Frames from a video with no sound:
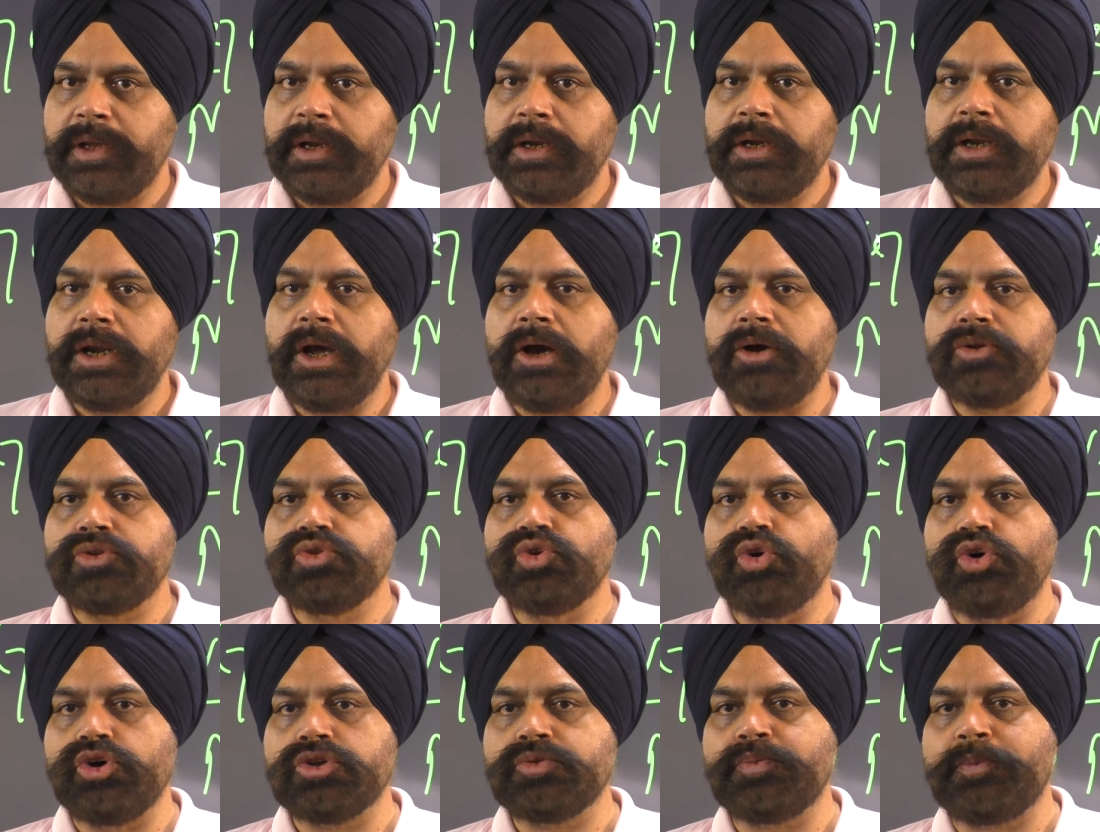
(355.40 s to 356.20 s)
Now
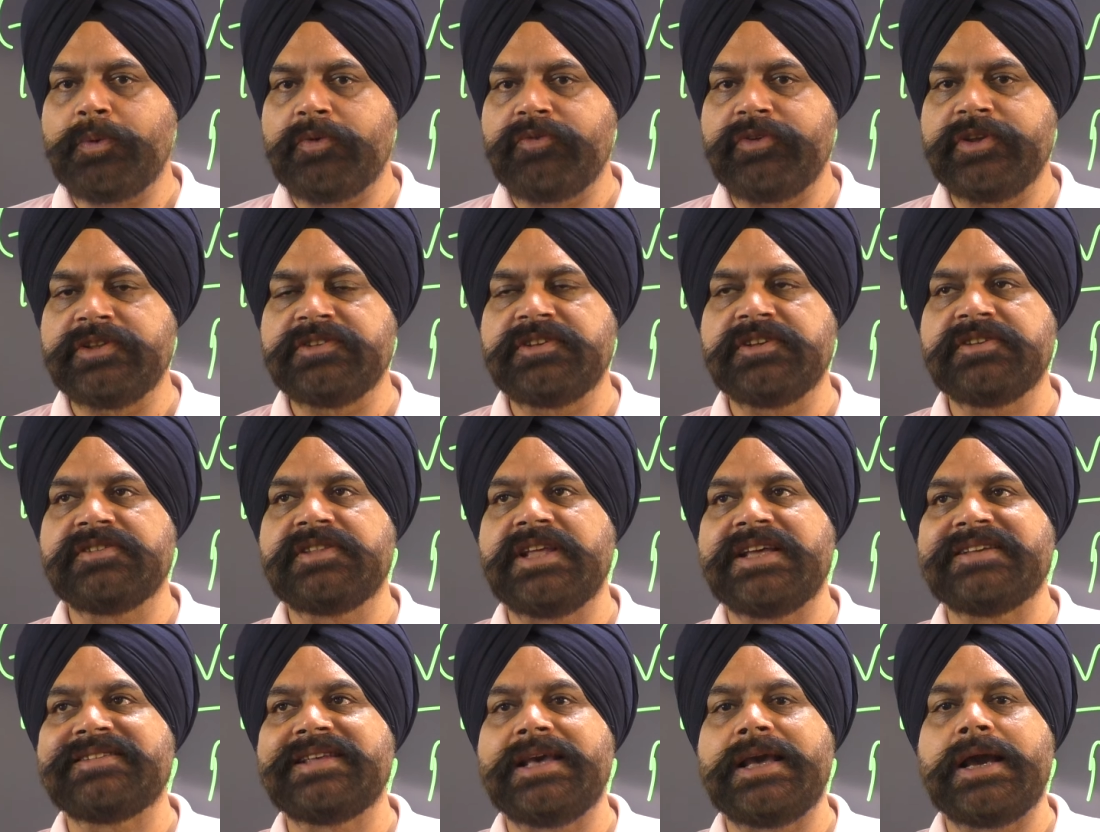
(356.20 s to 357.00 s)
those provinces,
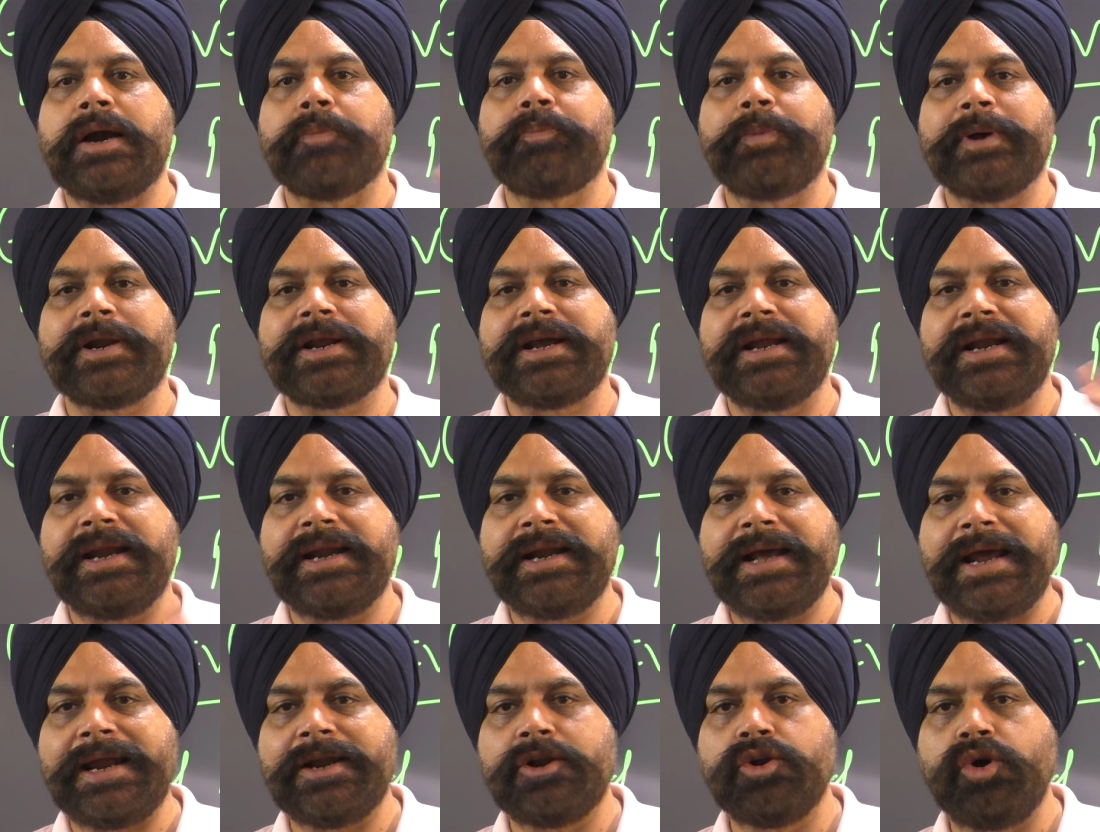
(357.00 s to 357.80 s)
they say Upper
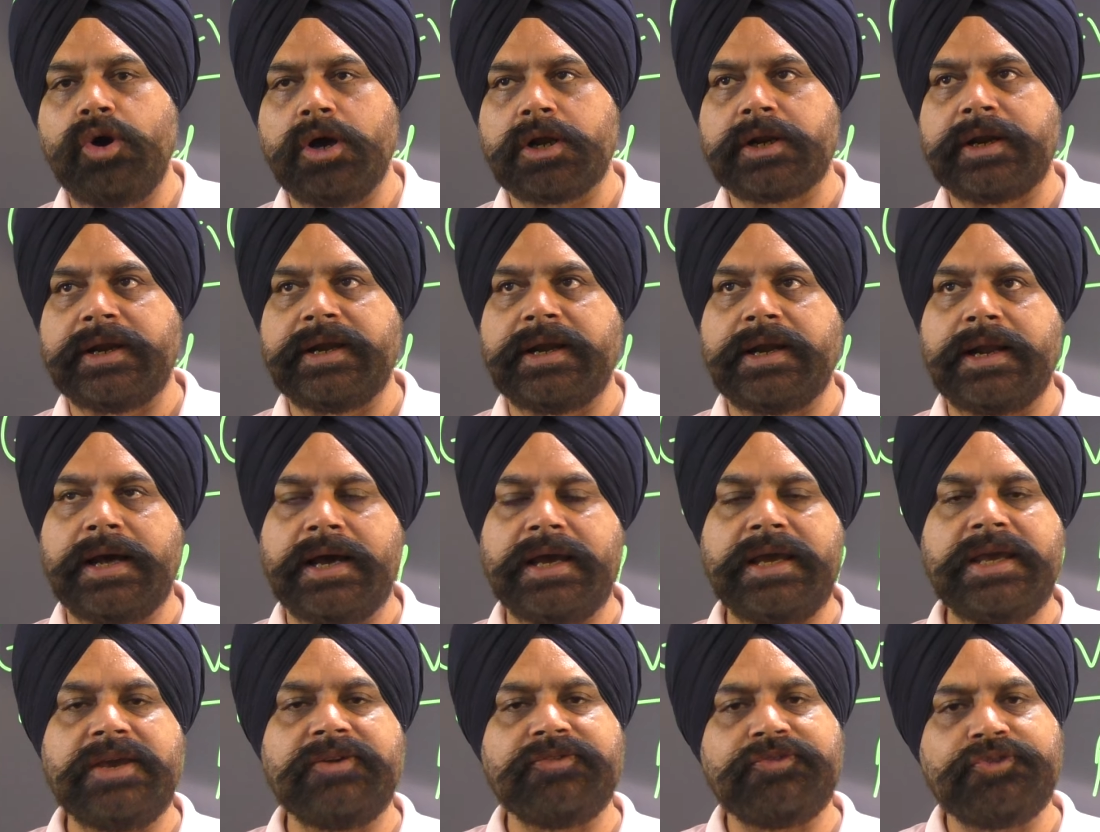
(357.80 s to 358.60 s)
Canada and Lower Canada.
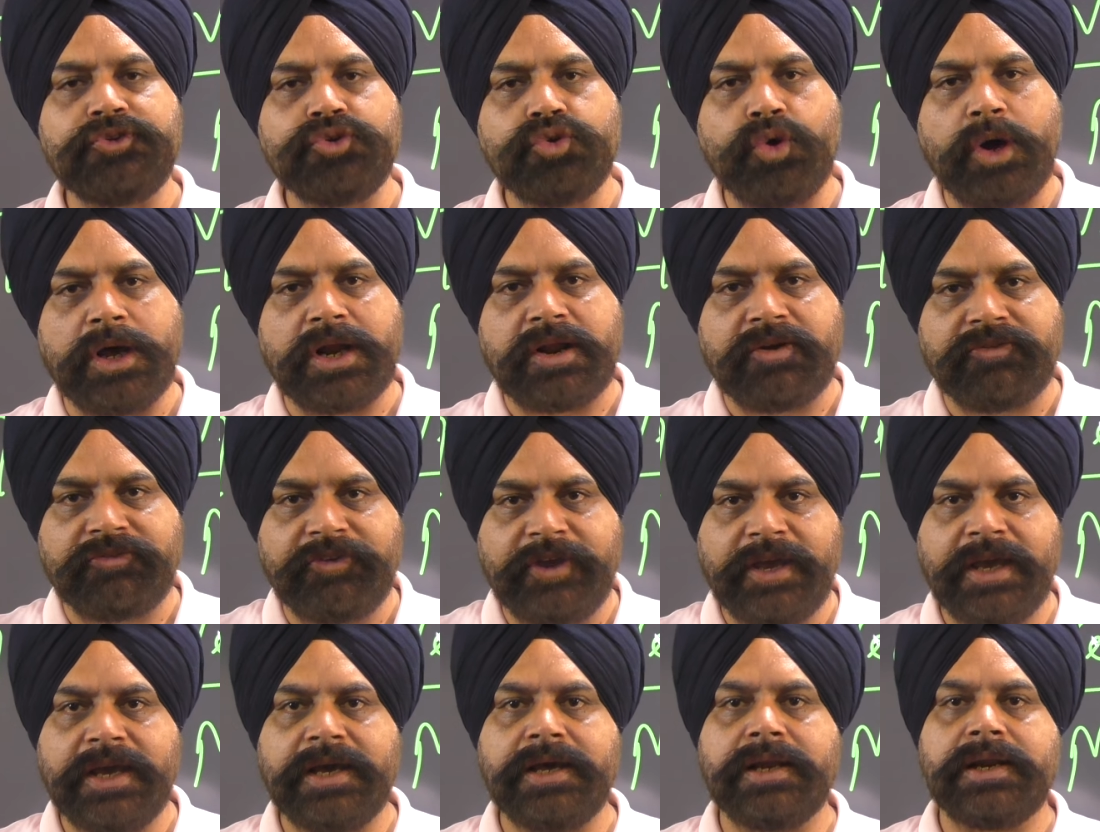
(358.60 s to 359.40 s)
If you are
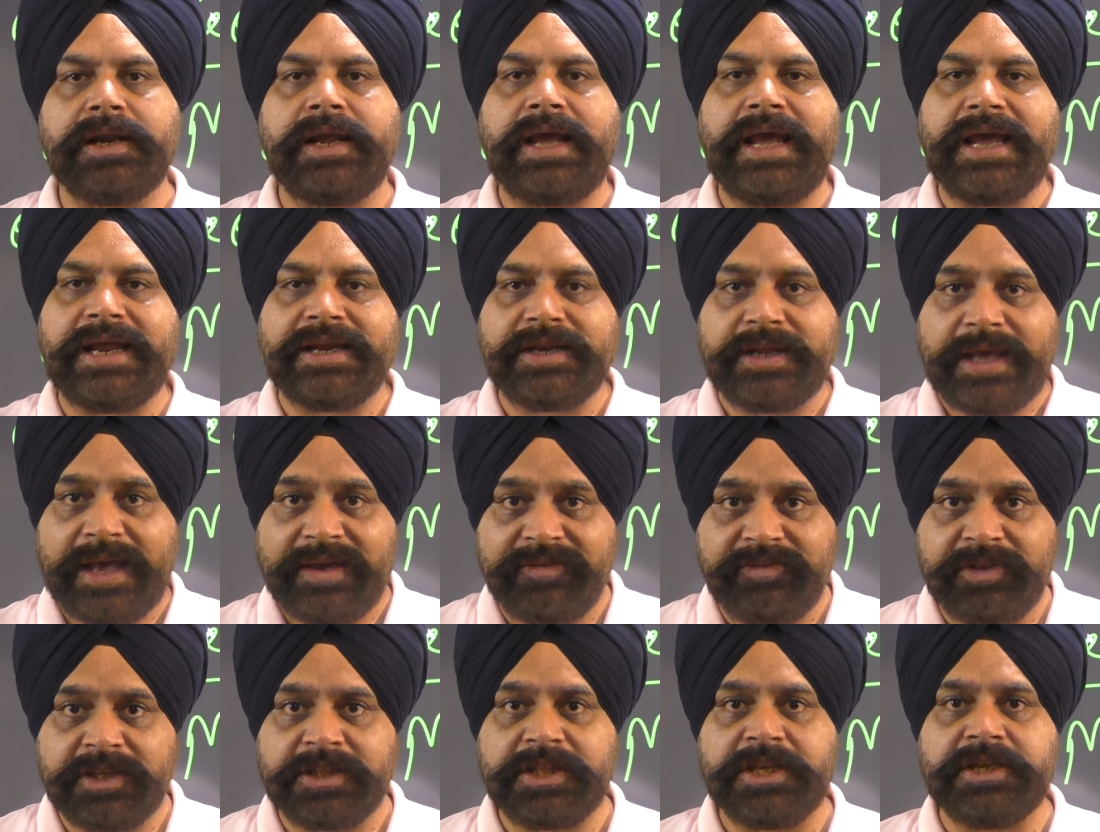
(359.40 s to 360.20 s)
aware and
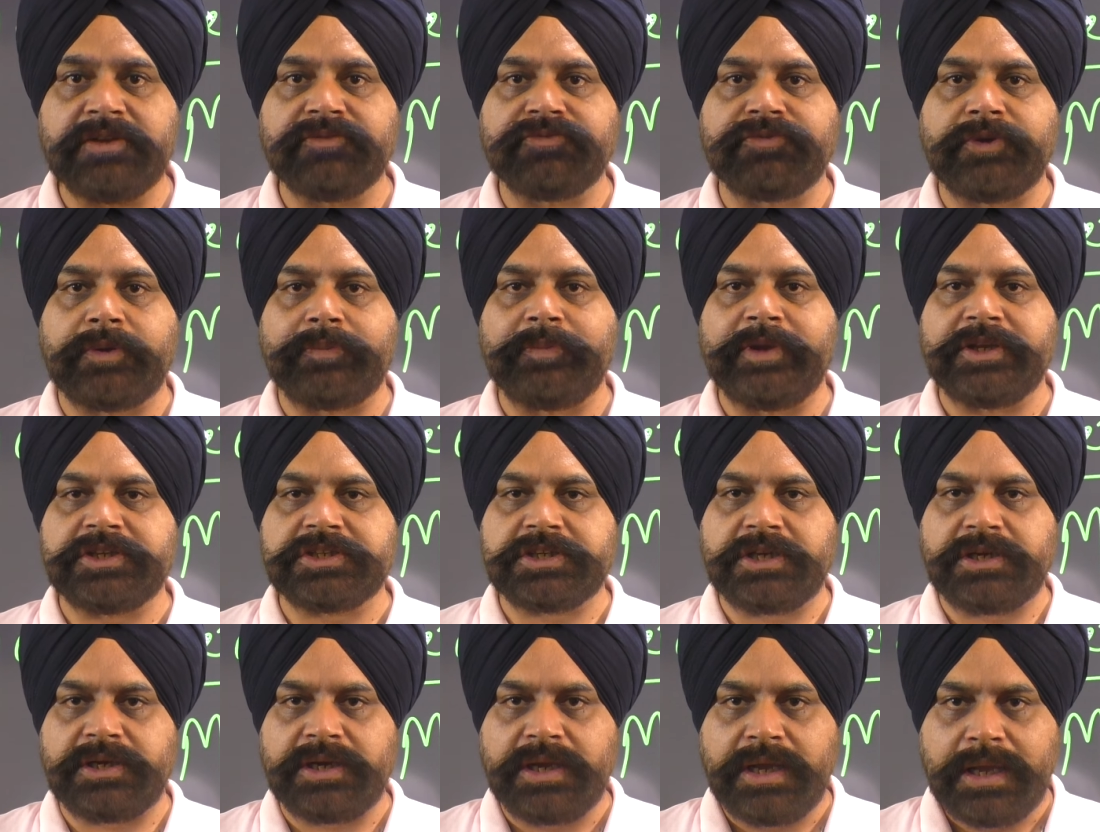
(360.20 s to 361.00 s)
having the
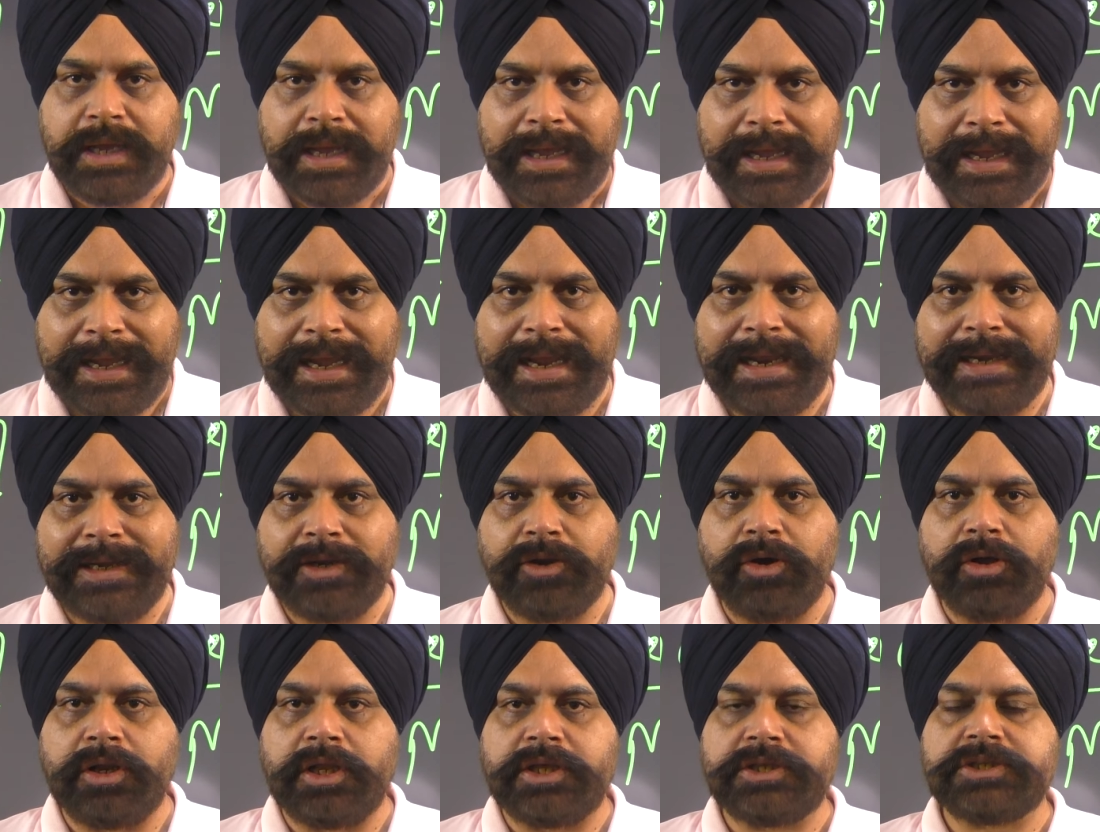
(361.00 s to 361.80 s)
information and
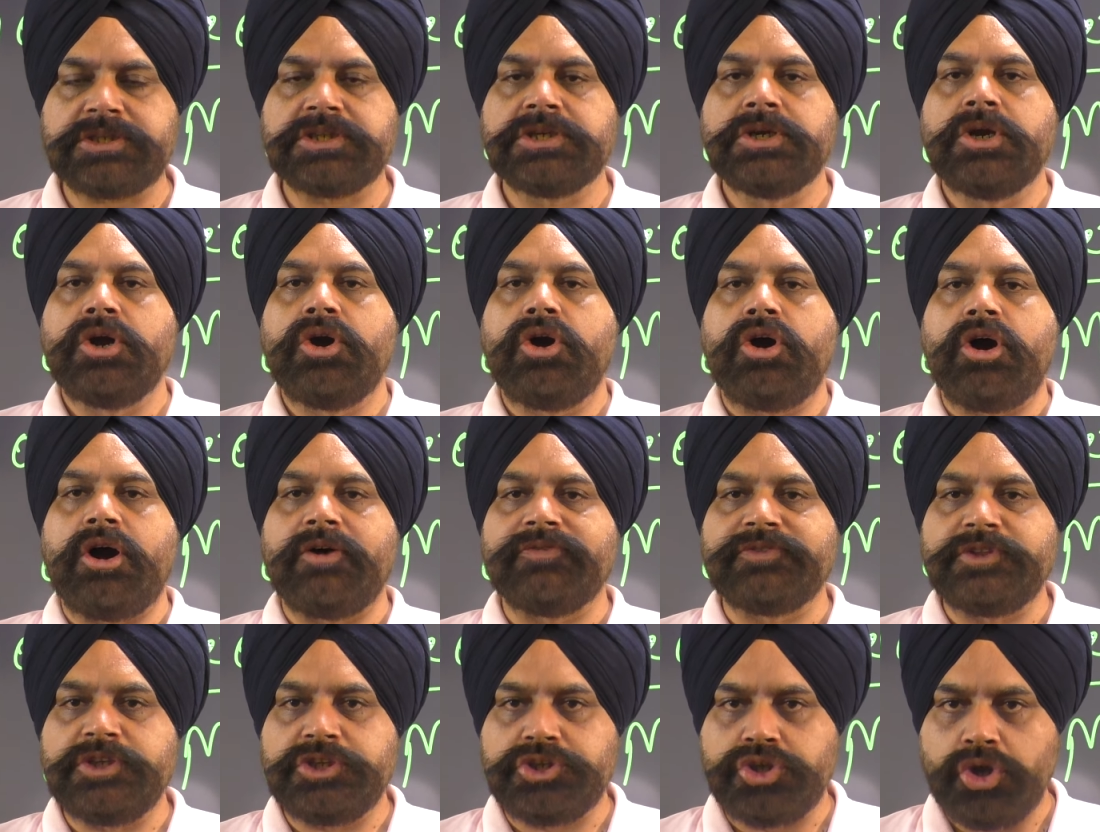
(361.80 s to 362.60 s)
knowledge
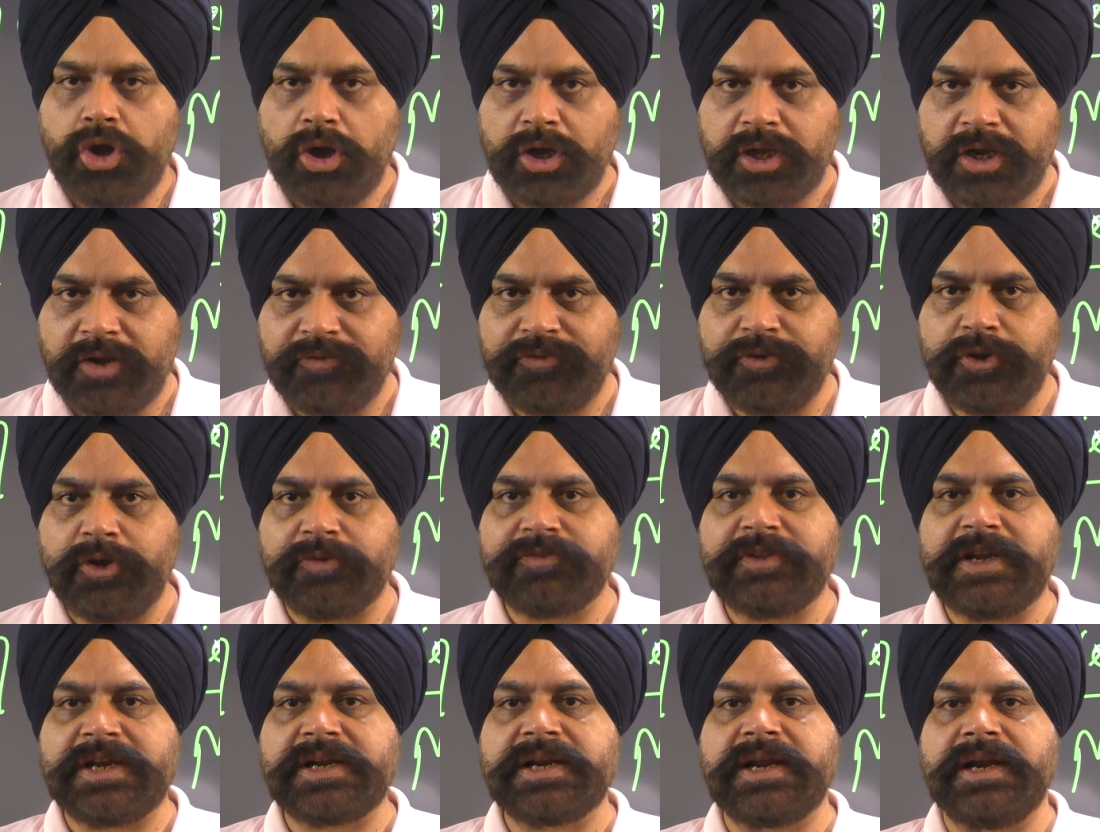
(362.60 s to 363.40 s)
of the geography of that